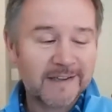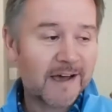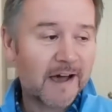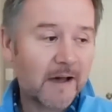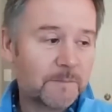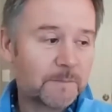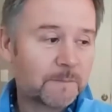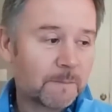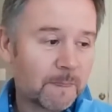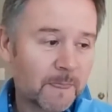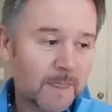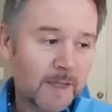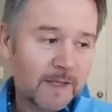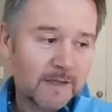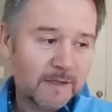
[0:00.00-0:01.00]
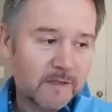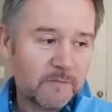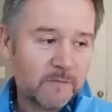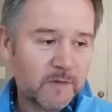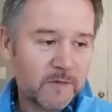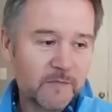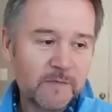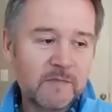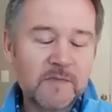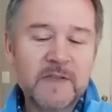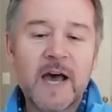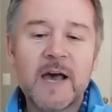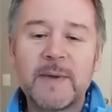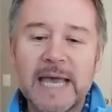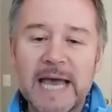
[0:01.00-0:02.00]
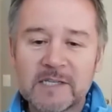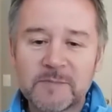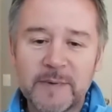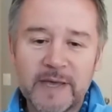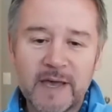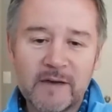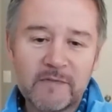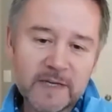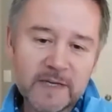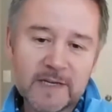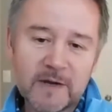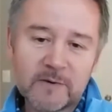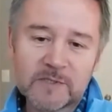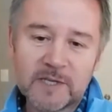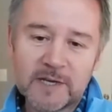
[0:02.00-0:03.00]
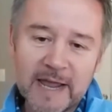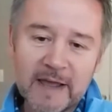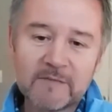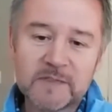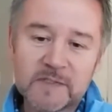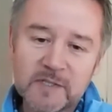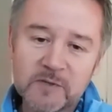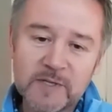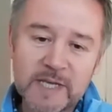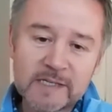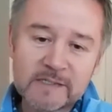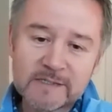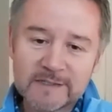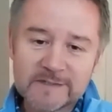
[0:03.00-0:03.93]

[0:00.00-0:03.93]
The fifth time he asked me, I figured I was going to have to do this.